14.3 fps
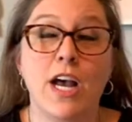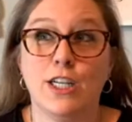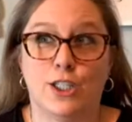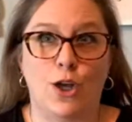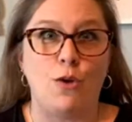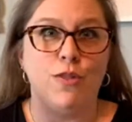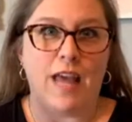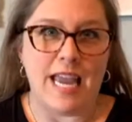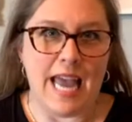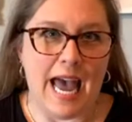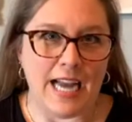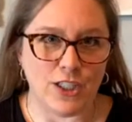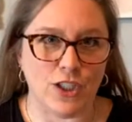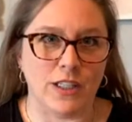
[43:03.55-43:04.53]
So they
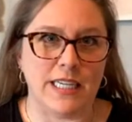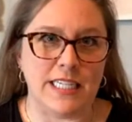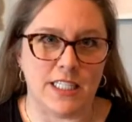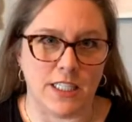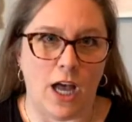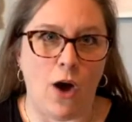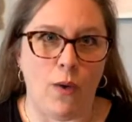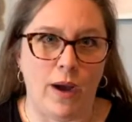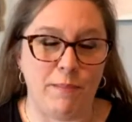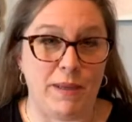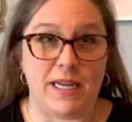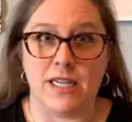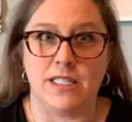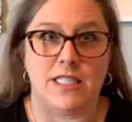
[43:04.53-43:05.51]
actually saw it
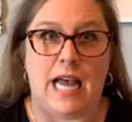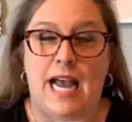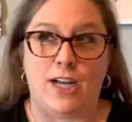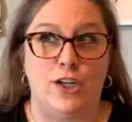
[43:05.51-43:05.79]
because I